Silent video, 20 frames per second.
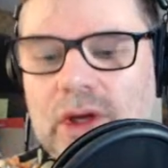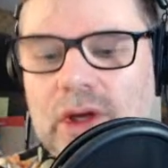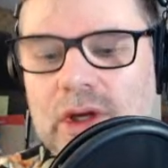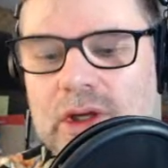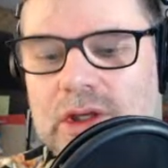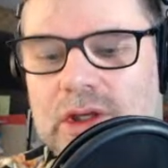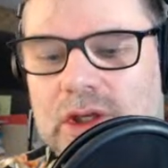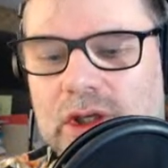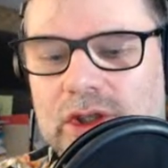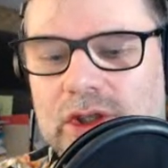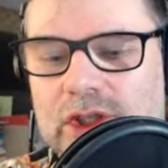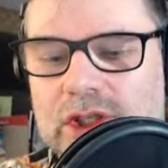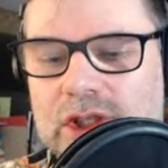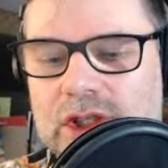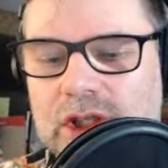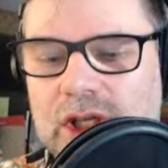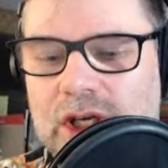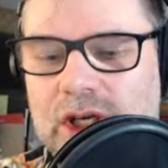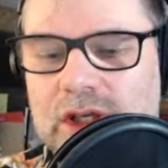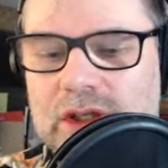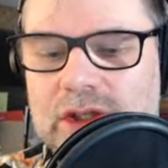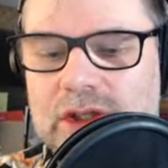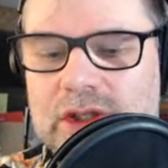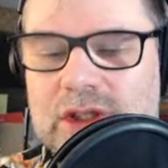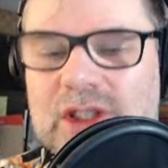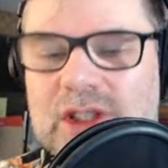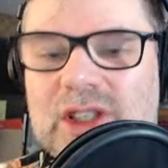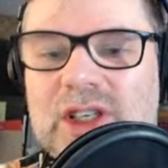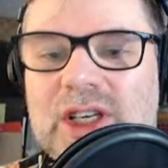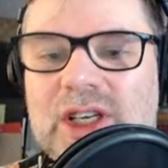Dog on the Slugs.
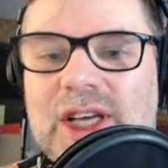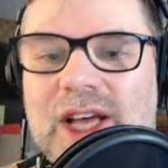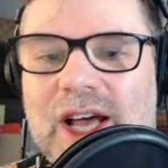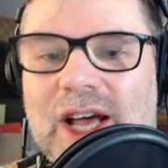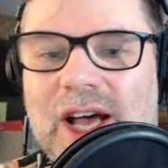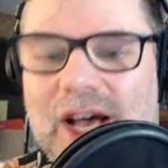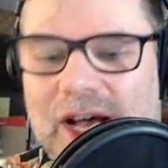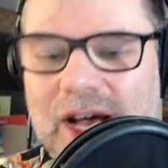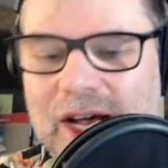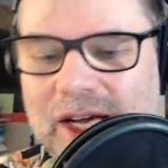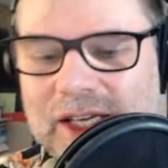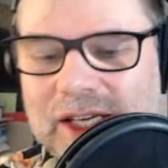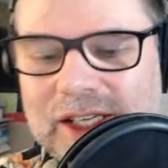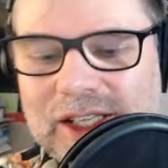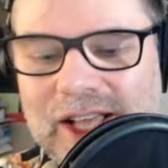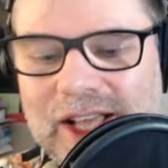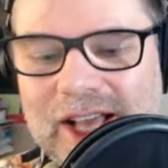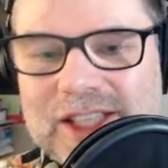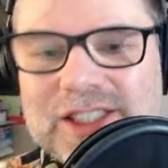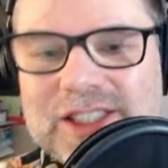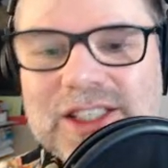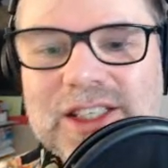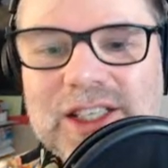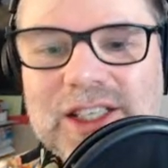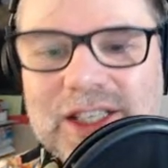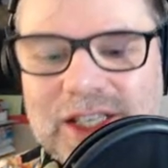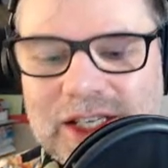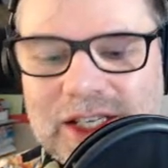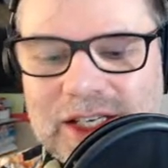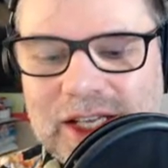Classic
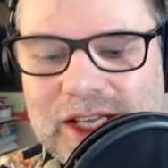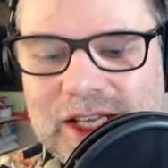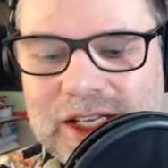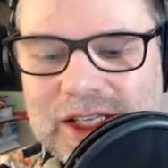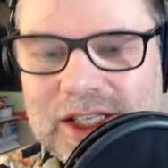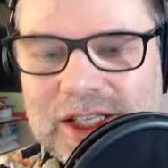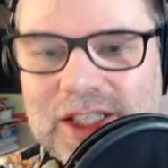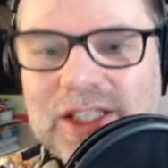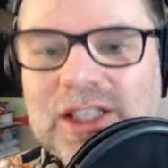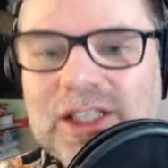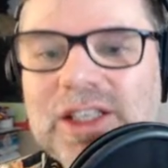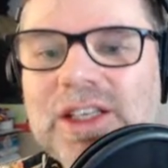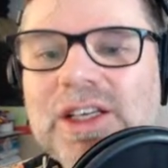Canadian.